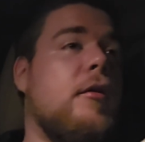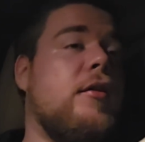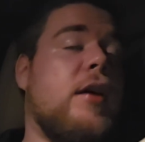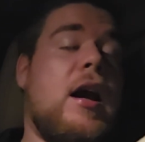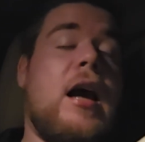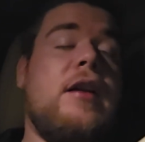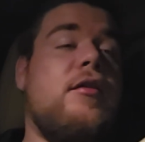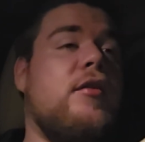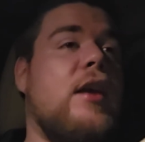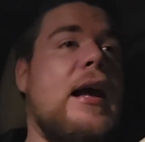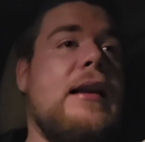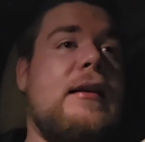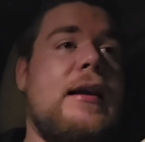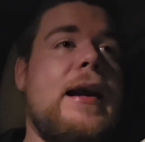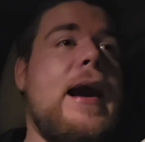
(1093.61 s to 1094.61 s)
Was I just
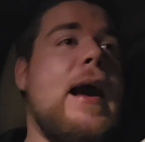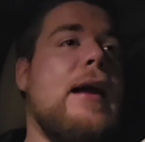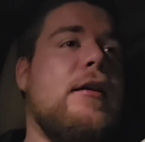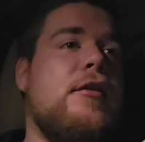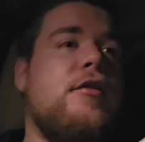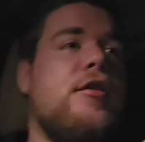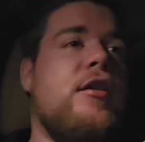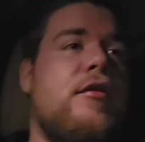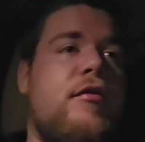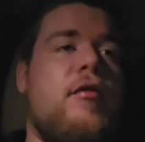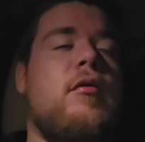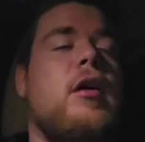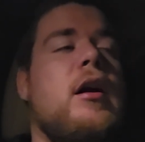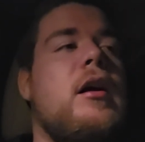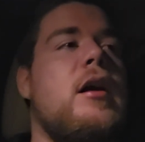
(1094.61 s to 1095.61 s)
had the energy
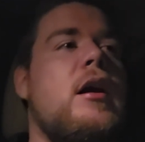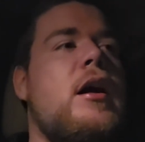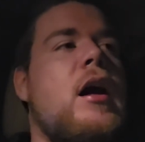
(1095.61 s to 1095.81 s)
for it.